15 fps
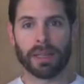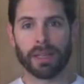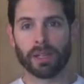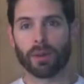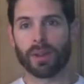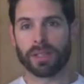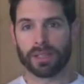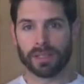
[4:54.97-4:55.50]

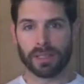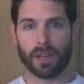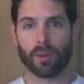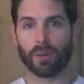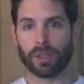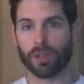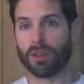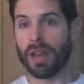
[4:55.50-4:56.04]
increases there
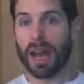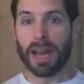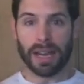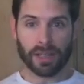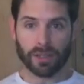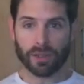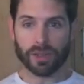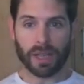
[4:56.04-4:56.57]
when you're not
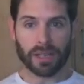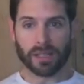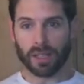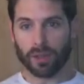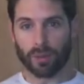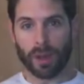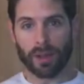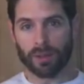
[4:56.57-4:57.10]
exercising
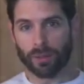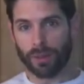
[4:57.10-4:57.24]
throughout